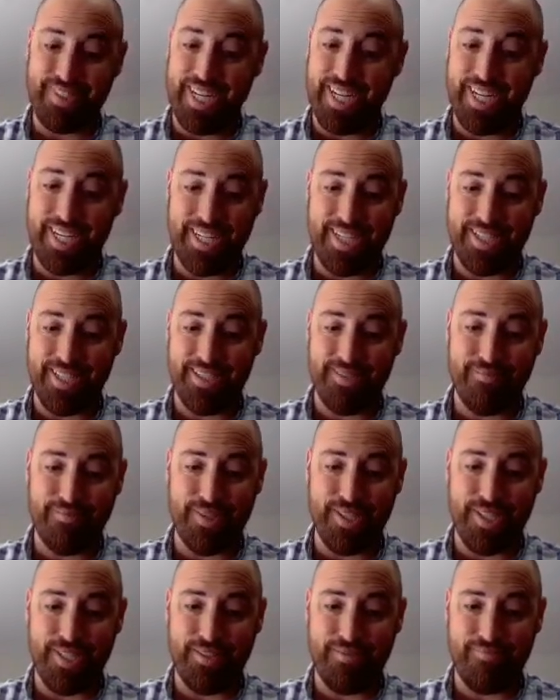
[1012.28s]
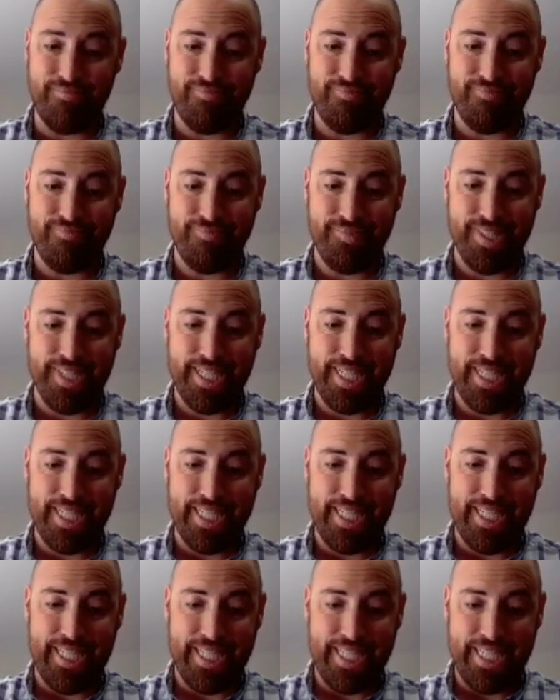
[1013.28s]
I gotta get something good.
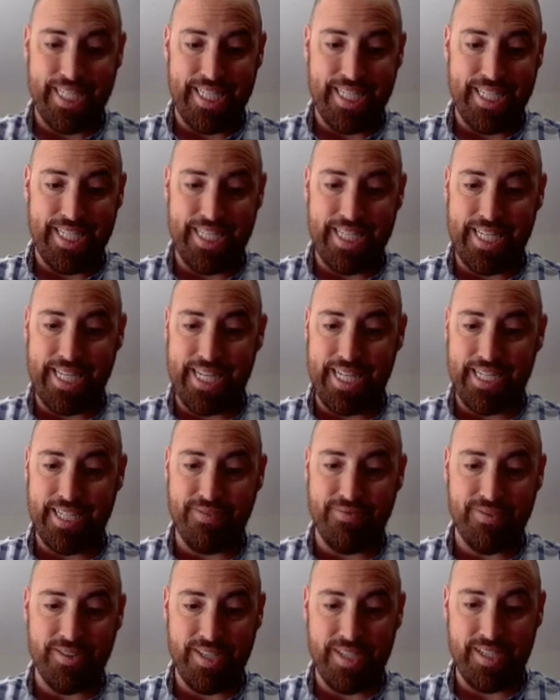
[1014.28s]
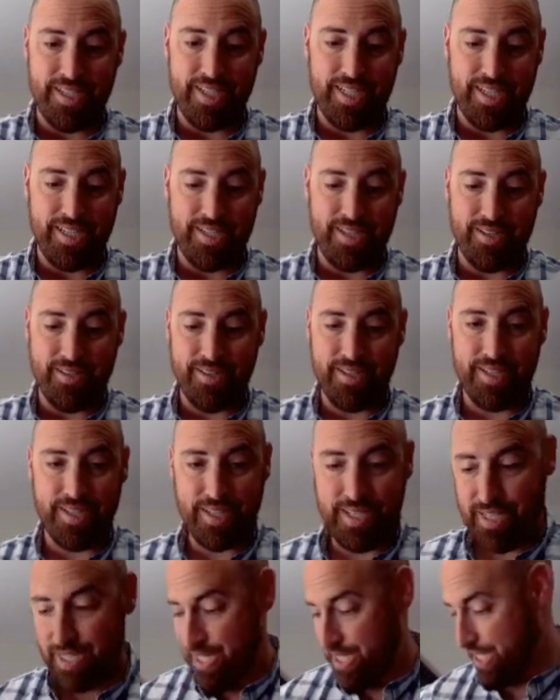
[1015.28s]
Let's see as of right now.
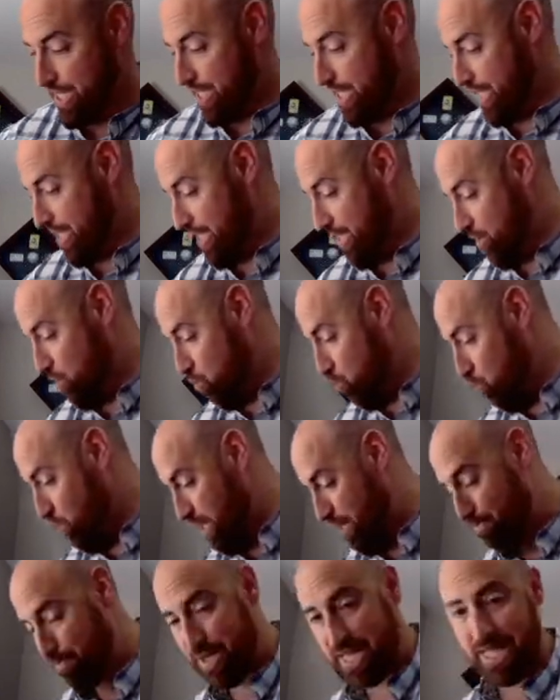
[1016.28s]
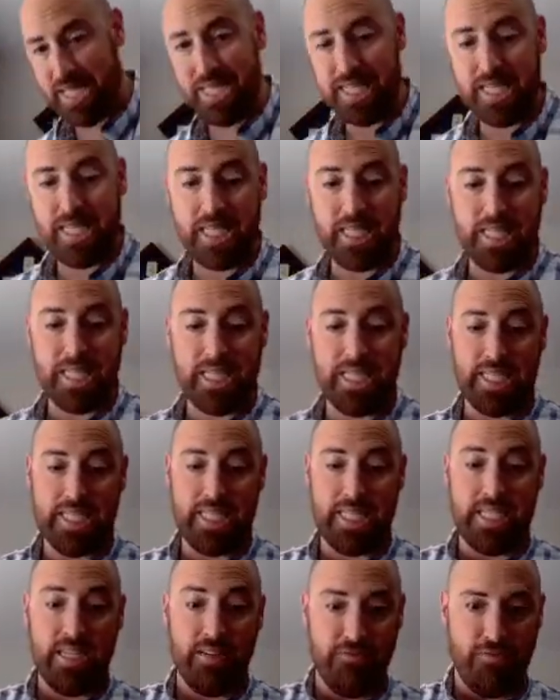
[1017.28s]
He's wiping
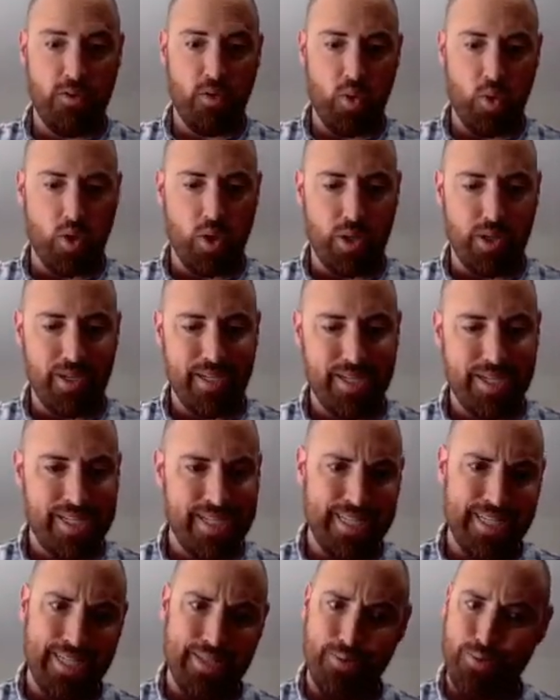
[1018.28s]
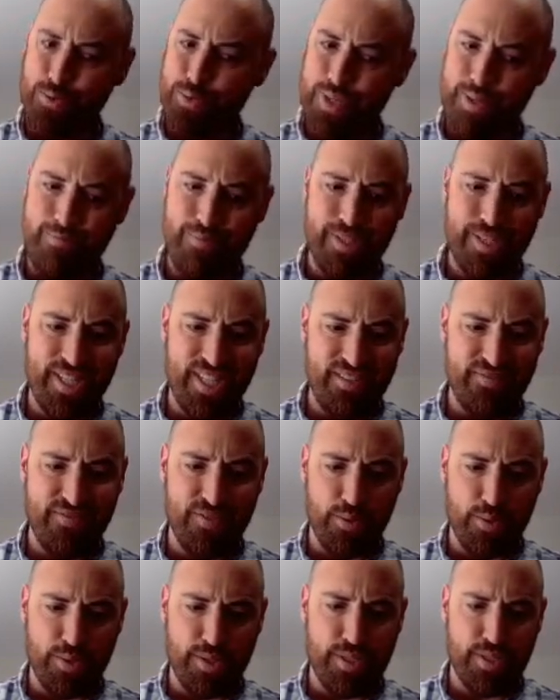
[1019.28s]
the floor. Wiping the
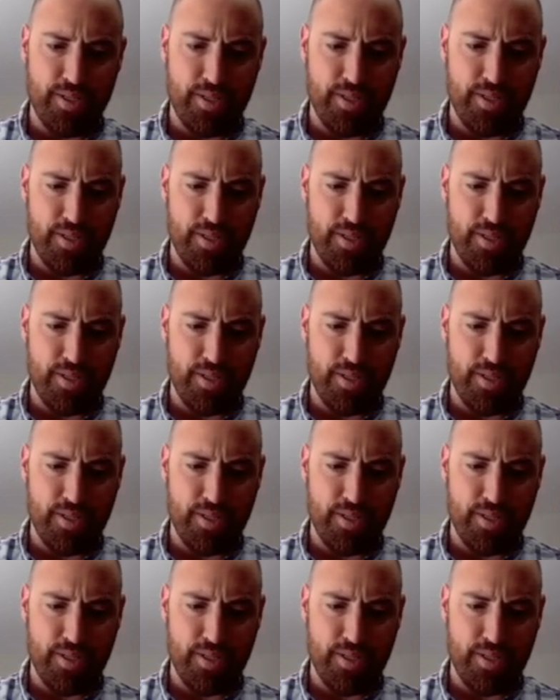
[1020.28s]
floor.